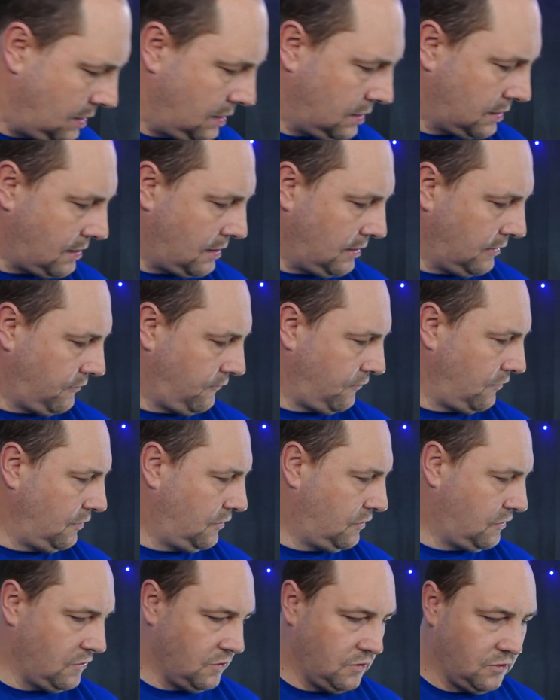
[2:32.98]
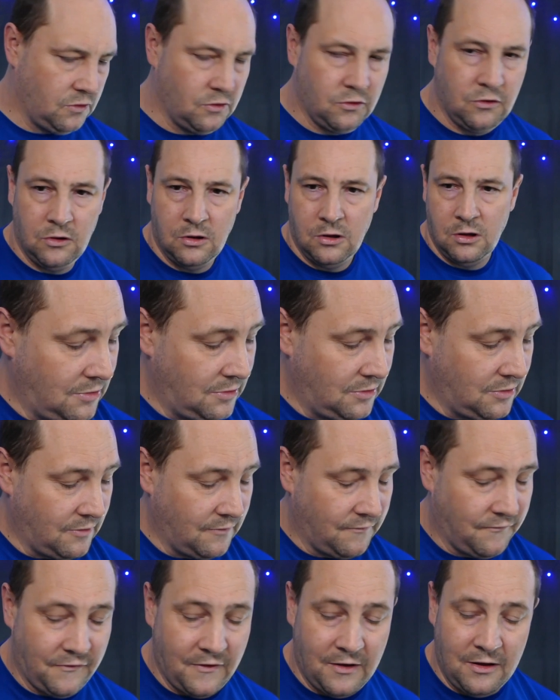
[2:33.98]
going through to the
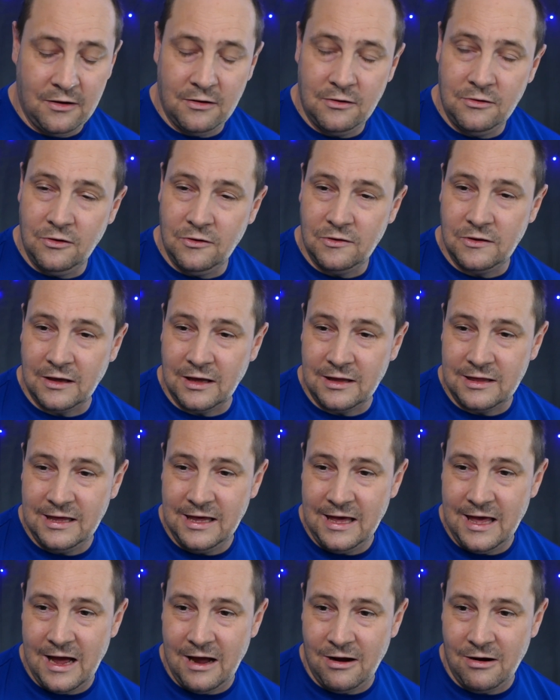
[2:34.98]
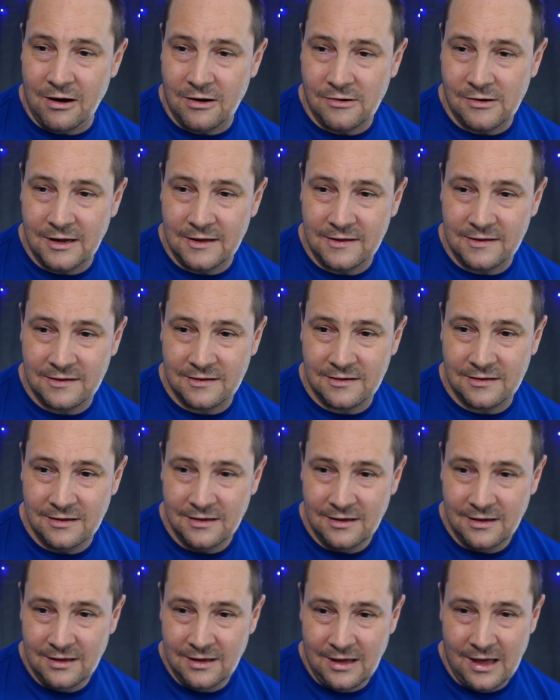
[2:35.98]
phone using a T R S
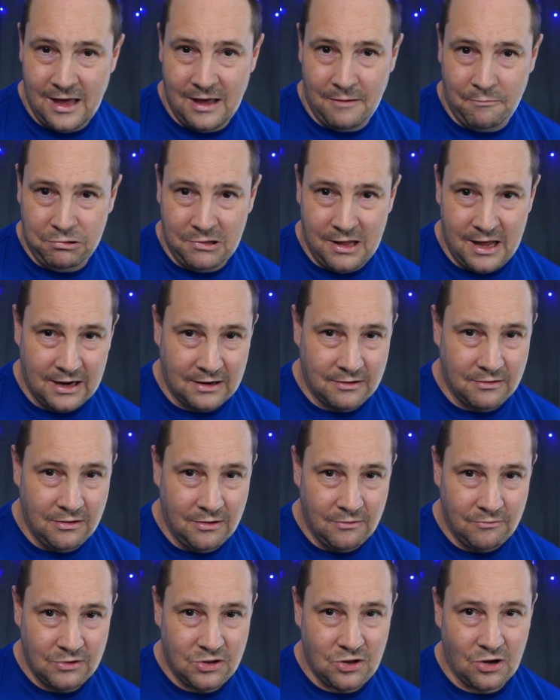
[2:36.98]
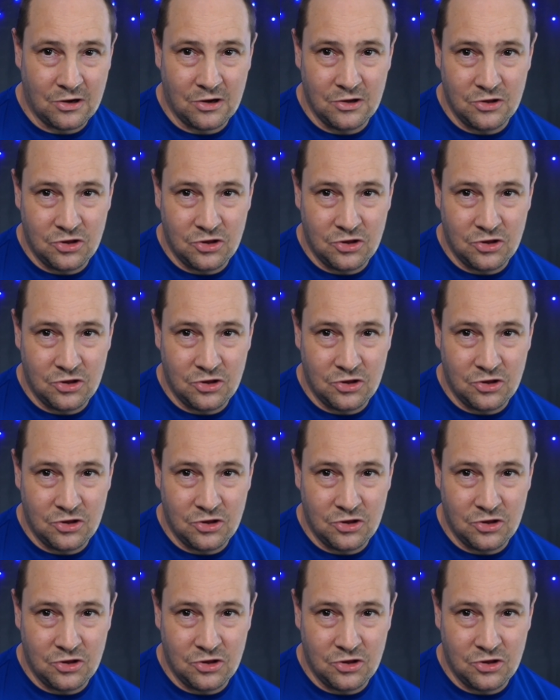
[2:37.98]
uh, plug, which I could